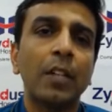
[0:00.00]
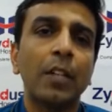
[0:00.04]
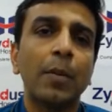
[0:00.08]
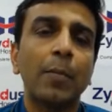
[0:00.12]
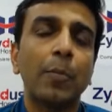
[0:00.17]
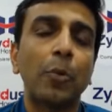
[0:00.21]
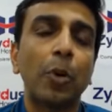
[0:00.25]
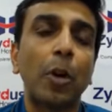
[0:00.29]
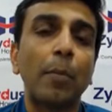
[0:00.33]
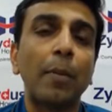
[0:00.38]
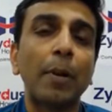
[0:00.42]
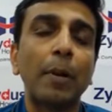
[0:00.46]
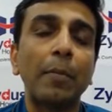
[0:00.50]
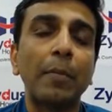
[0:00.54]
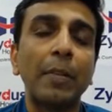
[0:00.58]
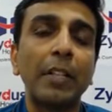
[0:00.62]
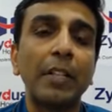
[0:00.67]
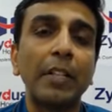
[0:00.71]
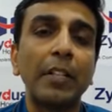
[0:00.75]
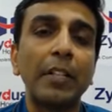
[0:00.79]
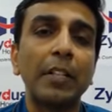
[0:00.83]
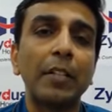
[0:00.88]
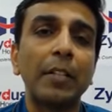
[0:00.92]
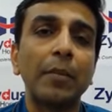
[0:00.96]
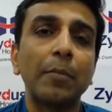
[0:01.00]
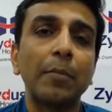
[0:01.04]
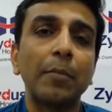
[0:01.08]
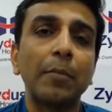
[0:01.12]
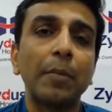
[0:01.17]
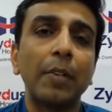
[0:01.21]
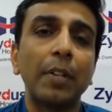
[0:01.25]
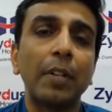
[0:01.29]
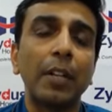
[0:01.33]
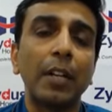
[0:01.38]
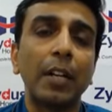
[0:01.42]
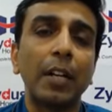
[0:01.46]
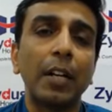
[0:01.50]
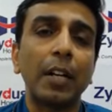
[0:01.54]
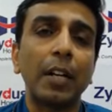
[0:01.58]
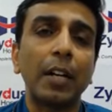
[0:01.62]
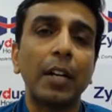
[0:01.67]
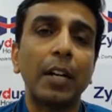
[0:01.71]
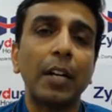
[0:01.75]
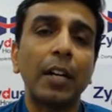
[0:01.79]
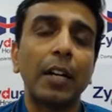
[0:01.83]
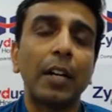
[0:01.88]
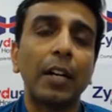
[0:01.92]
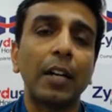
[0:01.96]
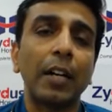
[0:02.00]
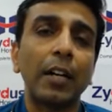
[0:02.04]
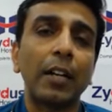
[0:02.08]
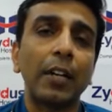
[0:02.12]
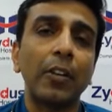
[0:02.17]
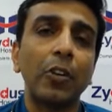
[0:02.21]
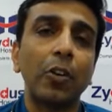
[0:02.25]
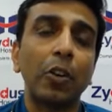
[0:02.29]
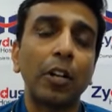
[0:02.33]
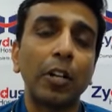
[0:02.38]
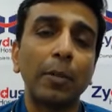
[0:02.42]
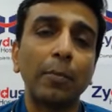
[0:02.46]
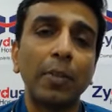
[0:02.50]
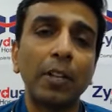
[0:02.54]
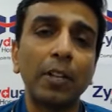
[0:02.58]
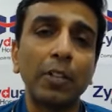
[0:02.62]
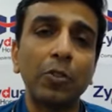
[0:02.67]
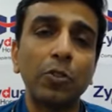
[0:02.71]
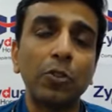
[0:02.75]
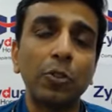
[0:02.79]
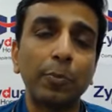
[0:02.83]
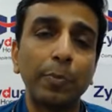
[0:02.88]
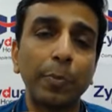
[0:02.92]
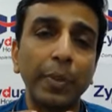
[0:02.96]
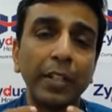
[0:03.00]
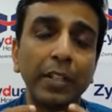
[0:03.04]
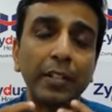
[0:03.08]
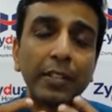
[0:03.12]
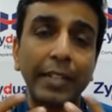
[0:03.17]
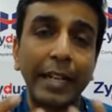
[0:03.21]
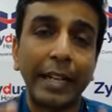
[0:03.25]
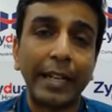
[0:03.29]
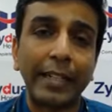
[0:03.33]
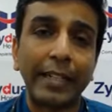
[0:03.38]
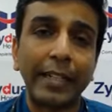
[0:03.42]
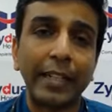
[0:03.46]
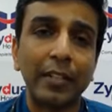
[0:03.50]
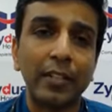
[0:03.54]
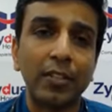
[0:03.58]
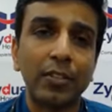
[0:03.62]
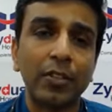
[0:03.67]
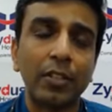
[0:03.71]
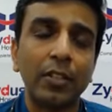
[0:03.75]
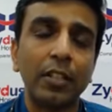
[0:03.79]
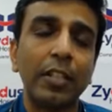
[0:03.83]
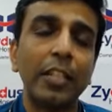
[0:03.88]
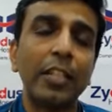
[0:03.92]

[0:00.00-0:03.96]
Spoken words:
problem in not able to speak sentence,